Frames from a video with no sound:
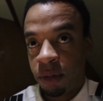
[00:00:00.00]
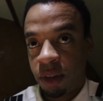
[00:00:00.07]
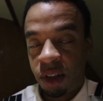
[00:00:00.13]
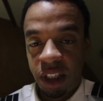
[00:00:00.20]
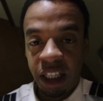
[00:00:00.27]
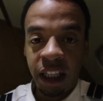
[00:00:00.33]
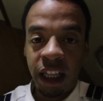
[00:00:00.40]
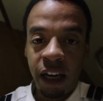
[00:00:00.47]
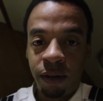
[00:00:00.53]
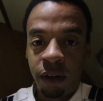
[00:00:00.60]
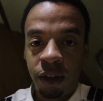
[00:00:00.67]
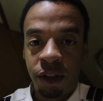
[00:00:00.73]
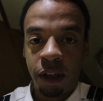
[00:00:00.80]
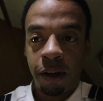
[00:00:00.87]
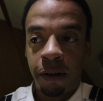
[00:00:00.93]
sea
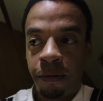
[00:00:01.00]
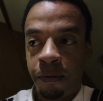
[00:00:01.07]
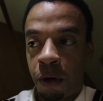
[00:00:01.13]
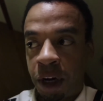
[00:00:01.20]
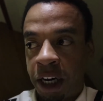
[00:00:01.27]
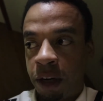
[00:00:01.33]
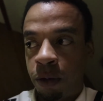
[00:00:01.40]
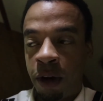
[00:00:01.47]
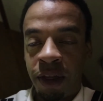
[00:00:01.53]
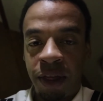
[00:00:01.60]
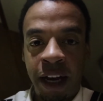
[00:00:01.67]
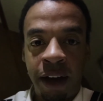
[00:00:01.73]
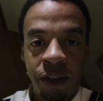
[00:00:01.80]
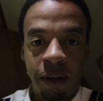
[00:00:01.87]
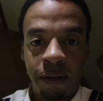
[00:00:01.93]
level to
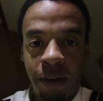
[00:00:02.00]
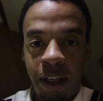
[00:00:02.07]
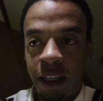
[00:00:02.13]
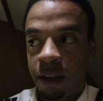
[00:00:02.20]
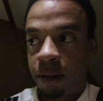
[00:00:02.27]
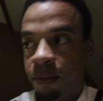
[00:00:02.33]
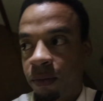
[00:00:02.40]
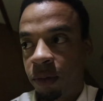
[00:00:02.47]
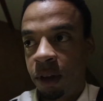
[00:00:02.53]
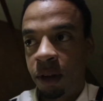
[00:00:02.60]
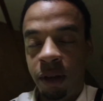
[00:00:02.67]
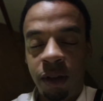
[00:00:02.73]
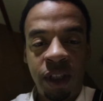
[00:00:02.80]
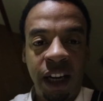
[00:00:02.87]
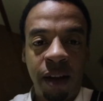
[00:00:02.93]
41,000
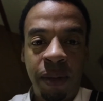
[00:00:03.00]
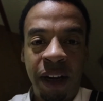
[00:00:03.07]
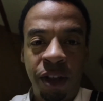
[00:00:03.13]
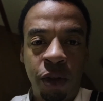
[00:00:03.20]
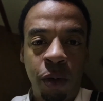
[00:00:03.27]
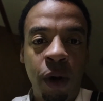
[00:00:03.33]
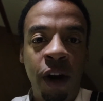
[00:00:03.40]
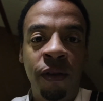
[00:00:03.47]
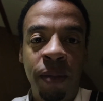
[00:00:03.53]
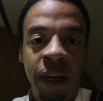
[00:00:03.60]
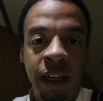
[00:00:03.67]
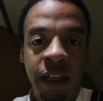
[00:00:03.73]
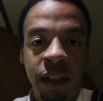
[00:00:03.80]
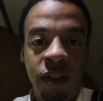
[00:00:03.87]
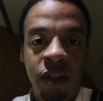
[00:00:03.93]
feet, take about 12
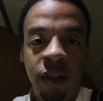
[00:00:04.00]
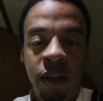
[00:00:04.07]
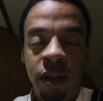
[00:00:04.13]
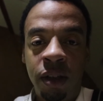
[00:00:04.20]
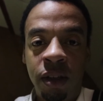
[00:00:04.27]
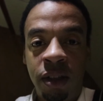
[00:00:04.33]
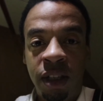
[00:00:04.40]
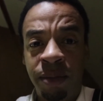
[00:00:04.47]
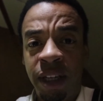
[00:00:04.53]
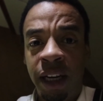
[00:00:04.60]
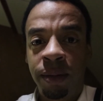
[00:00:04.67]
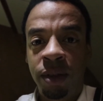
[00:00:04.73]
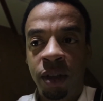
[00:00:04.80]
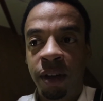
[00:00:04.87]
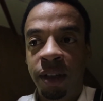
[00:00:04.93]
minutes,
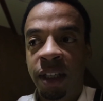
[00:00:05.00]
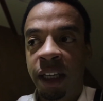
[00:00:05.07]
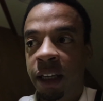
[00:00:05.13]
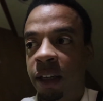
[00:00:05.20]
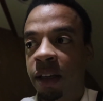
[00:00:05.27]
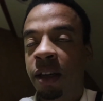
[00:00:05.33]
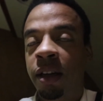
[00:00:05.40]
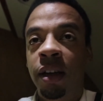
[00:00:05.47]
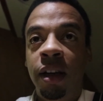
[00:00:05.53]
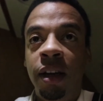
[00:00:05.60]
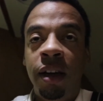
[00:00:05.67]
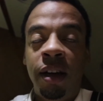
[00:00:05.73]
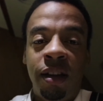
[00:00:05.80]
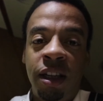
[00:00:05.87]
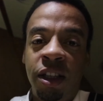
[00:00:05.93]
sometimes 13
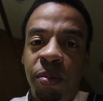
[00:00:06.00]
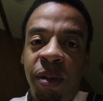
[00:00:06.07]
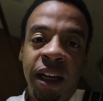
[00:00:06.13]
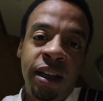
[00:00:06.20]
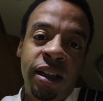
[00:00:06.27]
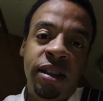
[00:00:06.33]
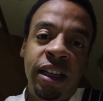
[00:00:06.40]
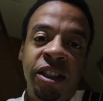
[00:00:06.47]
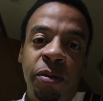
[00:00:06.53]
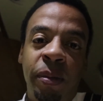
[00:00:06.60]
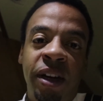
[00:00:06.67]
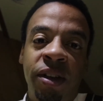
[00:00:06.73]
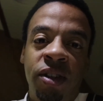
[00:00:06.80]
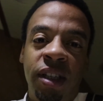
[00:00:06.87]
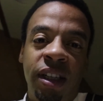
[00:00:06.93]
this plane it takes
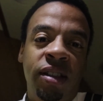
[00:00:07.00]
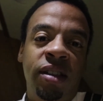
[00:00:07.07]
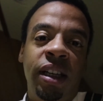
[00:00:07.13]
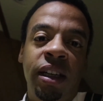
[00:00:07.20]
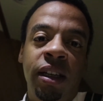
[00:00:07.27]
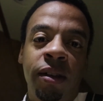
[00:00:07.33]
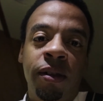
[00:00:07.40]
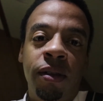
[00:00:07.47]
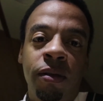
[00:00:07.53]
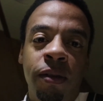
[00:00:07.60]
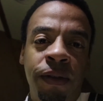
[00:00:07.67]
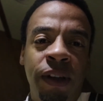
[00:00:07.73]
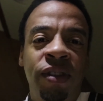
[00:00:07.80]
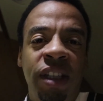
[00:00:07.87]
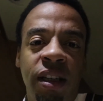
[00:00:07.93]
about 16,
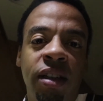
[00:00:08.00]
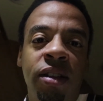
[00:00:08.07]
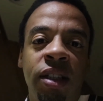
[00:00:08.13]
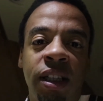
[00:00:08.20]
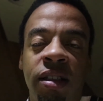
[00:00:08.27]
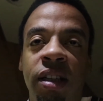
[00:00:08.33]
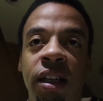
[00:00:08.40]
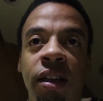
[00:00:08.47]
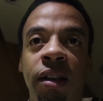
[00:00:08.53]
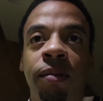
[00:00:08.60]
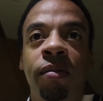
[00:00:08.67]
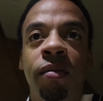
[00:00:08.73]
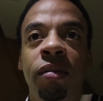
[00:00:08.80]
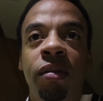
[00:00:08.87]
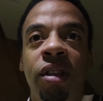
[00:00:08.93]
15 to 16.
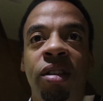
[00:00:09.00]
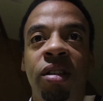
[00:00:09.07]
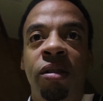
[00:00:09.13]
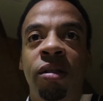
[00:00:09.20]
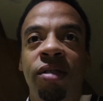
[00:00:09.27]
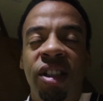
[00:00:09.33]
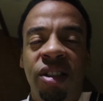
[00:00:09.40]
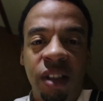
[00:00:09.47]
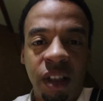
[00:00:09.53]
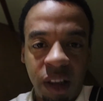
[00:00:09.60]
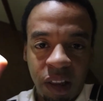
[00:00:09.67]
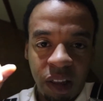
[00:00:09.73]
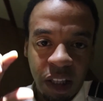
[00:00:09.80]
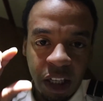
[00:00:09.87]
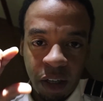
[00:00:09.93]
So just a
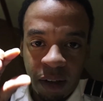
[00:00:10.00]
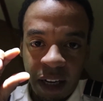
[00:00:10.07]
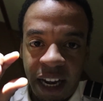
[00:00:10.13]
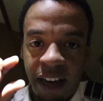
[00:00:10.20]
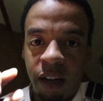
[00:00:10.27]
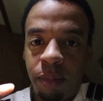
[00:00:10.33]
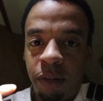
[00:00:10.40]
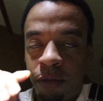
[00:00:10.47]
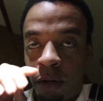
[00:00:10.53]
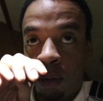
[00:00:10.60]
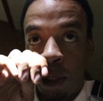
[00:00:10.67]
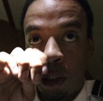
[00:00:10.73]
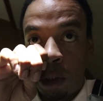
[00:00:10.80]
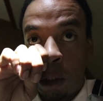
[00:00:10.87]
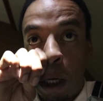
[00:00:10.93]
little lack of
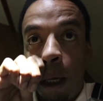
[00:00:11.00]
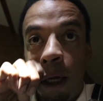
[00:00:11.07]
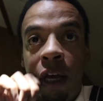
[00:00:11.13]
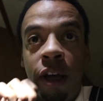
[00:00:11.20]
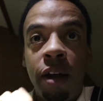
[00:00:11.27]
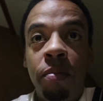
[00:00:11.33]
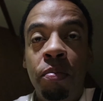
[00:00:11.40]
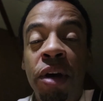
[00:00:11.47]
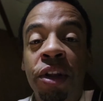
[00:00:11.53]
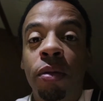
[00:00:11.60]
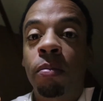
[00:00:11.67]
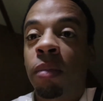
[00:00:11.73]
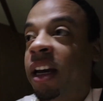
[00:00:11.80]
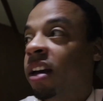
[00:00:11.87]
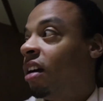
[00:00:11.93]
performance. But
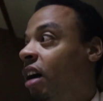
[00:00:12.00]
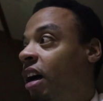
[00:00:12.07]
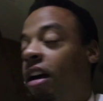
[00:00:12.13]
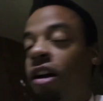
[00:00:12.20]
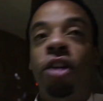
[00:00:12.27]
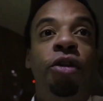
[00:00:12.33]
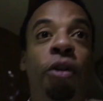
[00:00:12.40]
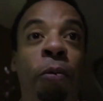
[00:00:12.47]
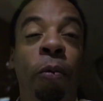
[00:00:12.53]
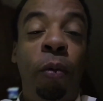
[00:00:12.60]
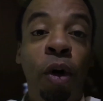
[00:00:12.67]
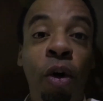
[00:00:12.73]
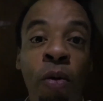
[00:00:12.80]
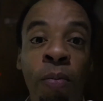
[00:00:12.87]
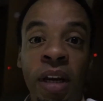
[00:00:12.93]
my God, the
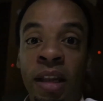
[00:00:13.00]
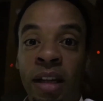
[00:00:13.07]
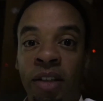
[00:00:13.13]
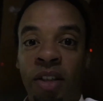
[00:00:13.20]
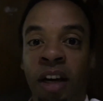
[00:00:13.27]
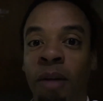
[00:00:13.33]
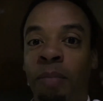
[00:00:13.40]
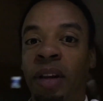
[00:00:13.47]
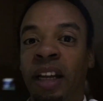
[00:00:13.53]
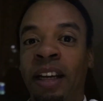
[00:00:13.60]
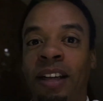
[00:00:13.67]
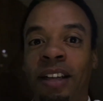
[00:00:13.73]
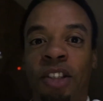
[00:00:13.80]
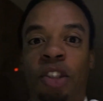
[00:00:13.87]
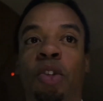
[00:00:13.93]
room in this airplane
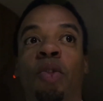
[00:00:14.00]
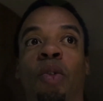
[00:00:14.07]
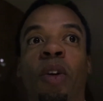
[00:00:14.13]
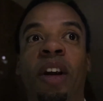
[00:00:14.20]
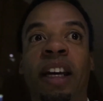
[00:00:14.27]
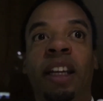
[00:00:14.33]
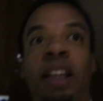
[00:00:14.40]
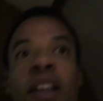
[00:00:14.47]
is great.